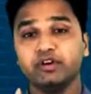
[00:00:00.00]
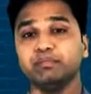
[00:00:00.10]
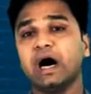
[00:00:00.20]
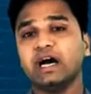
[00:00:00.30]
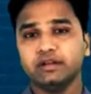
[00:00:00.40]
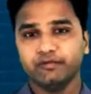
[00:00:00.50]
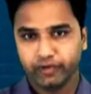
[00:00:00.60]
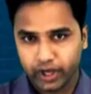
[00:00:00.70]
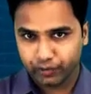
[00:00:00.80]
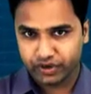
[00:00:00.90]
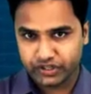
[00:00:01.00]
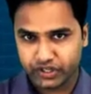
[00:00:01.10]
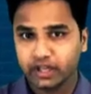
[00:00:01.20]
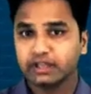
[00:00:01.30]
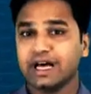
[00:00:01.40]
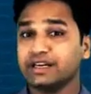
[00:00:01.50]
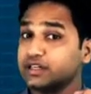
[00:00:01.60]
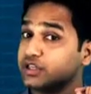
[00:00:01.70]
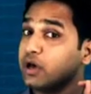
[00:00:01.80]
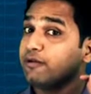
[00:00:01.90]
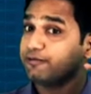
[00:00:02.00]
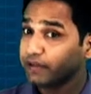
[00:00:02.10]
we mark the frequency, that is